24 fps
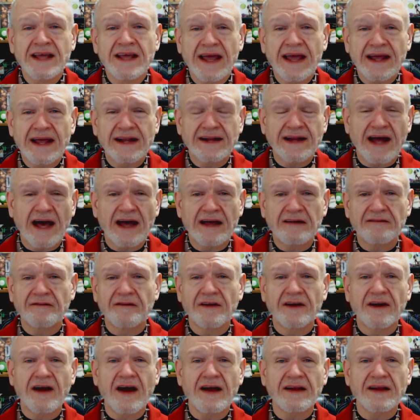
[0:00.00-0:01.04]
and I've
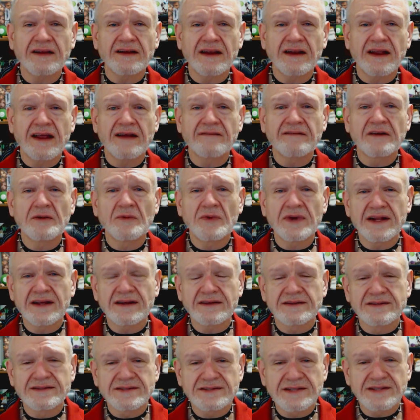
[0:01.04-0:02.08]
forgotten everyone
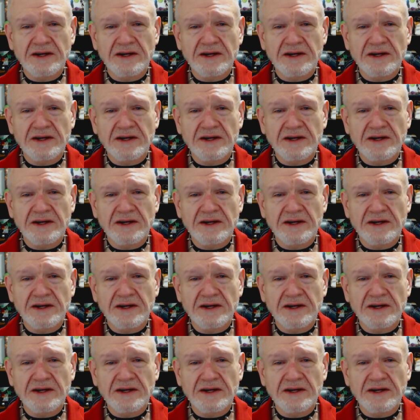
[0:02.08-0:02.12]
else.